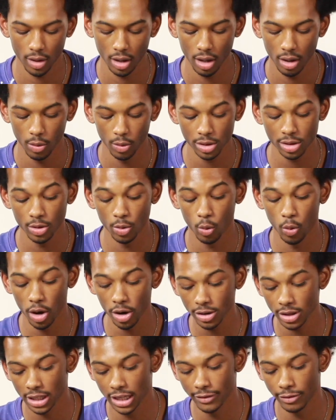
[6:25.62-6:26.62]
What's the
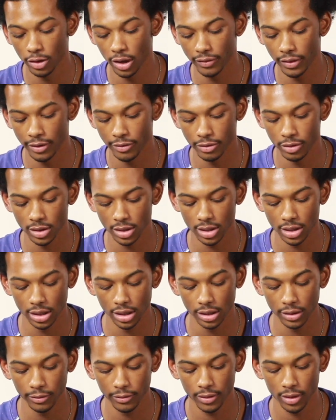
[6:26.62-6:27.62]
worst gift you have ever
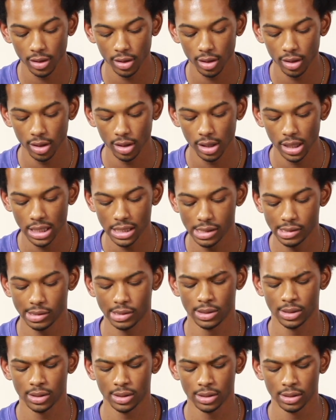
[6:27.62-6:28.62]
received?
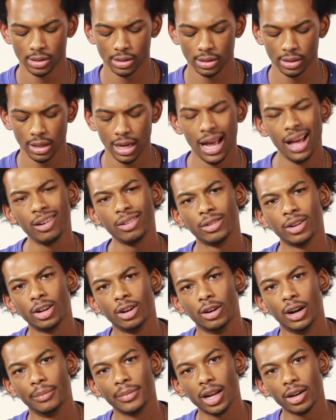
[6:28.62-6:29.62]
I don't know.
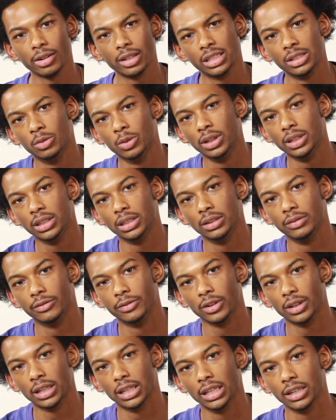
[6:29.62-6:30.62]
I'm not really one
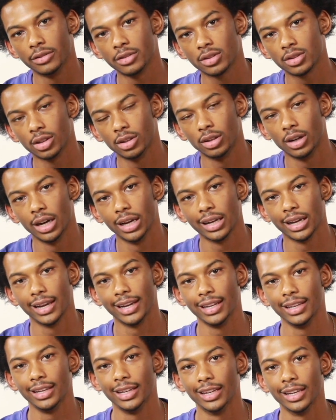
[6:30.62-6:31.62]
for gifts, so like
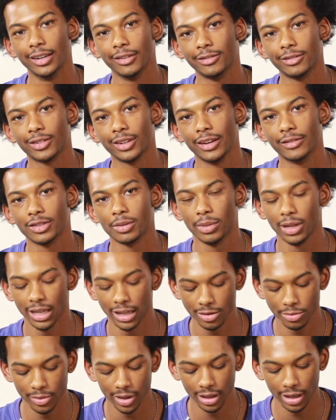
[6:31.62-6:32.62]
any gift, if somebody
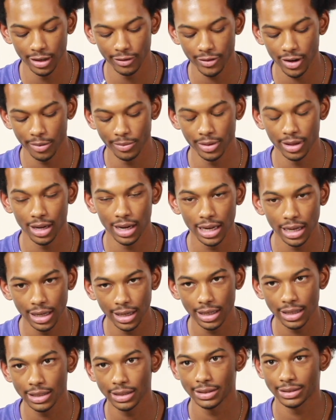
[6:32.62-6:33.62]
gives me a gift, I'll be
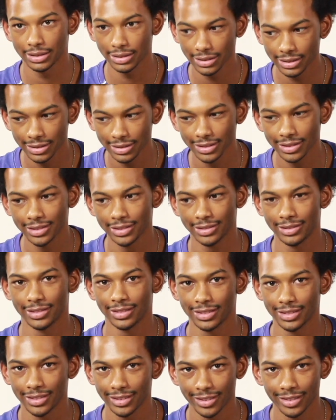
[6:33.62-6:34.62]
like,
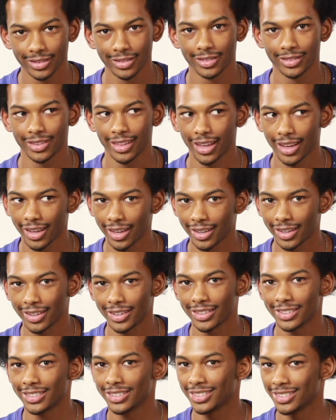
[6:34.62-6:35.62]
thanks.